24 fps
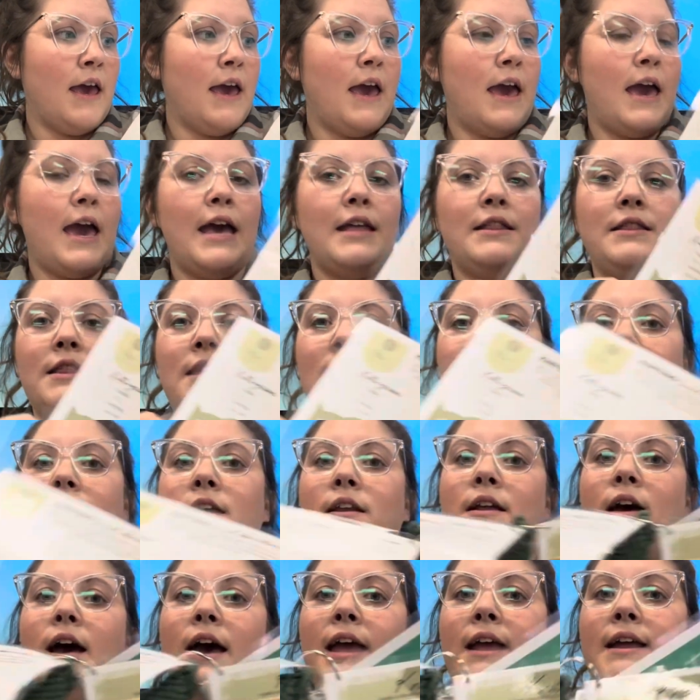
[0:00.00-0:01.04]
And
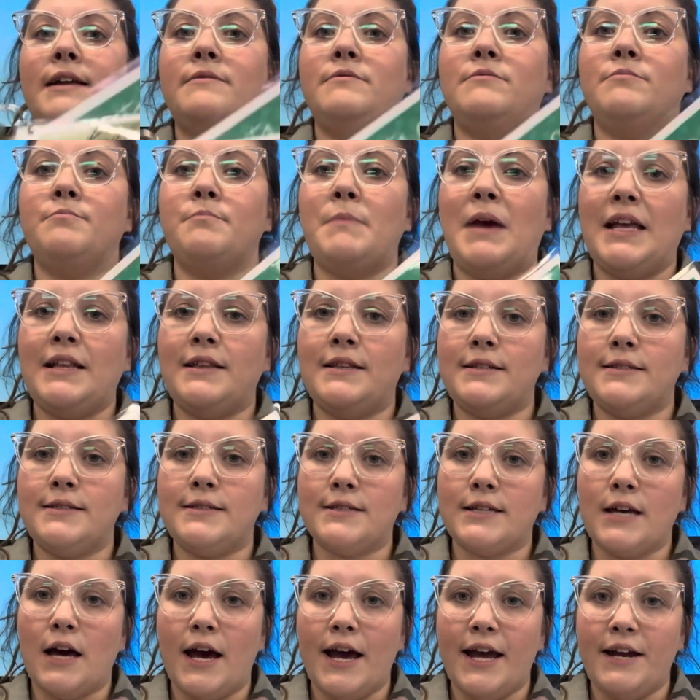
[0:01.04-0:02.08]
then I made this
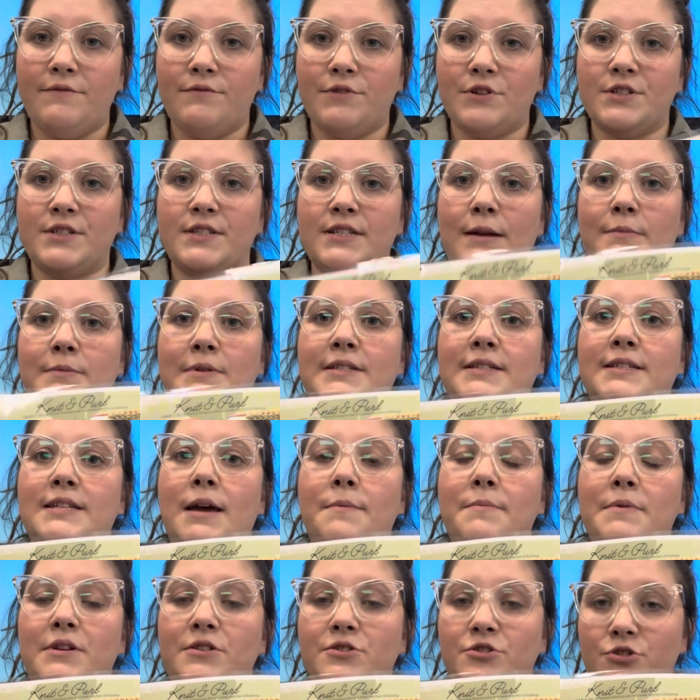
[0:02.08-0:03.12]
guide for
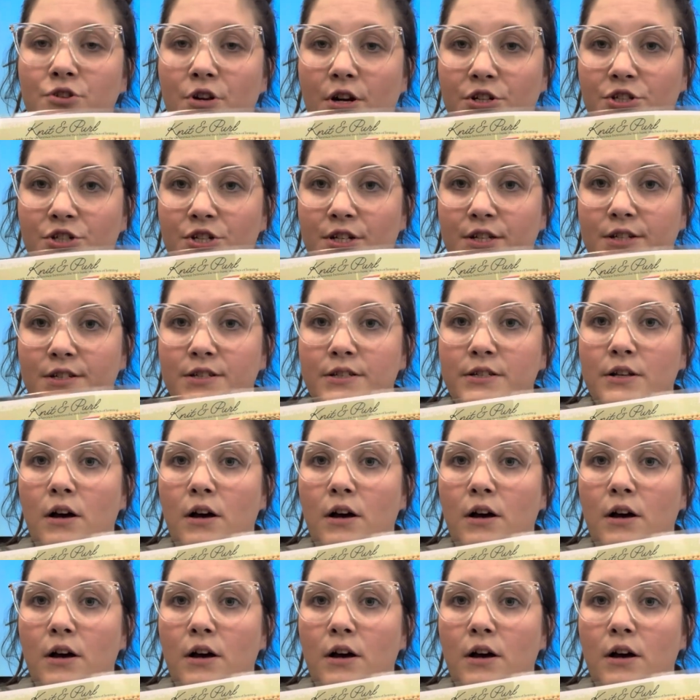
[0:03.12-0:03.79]
step-to-step instructions